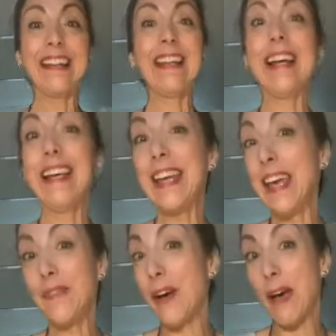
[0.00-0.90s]
then I
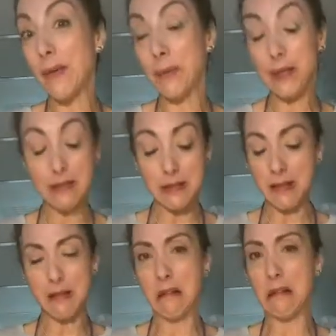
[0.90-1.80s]
gave up because I
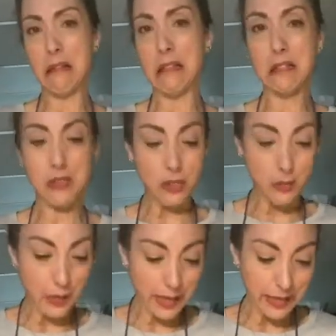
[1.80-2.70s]
thought, oh, this is too
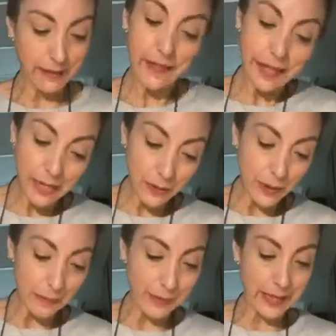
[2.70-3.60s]
hard. And then I
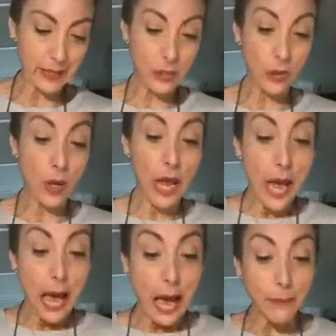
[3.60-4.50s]
went back. So
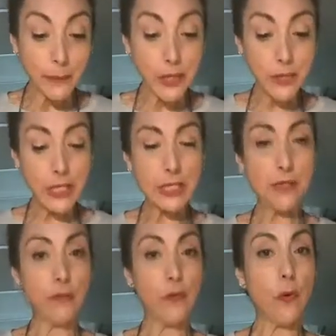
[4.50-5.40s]
because it's
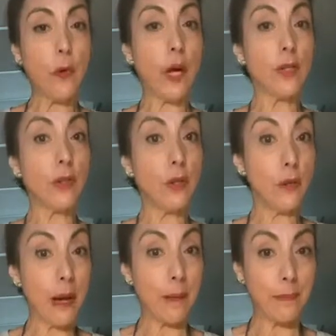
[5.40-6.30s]
400
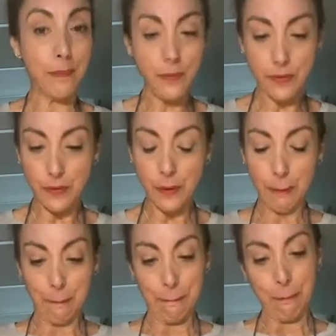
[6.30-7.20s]
grams,
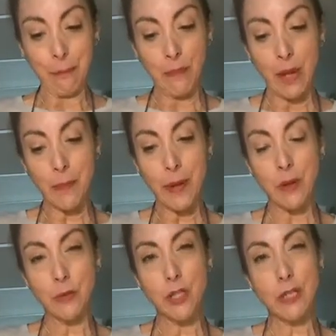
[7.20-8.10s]

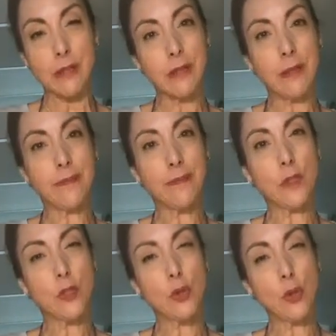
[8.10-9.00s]
about just
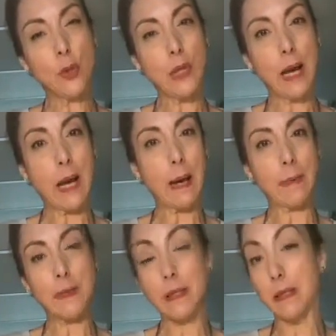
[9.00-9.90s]
2
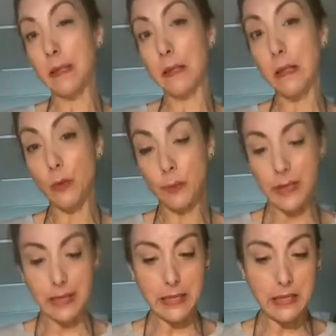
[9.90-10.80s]
cups and a little
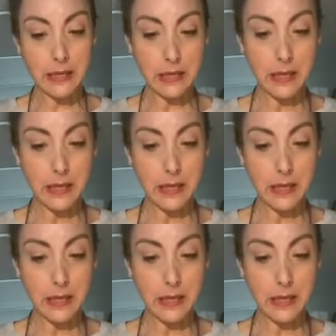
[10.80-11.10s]
bit,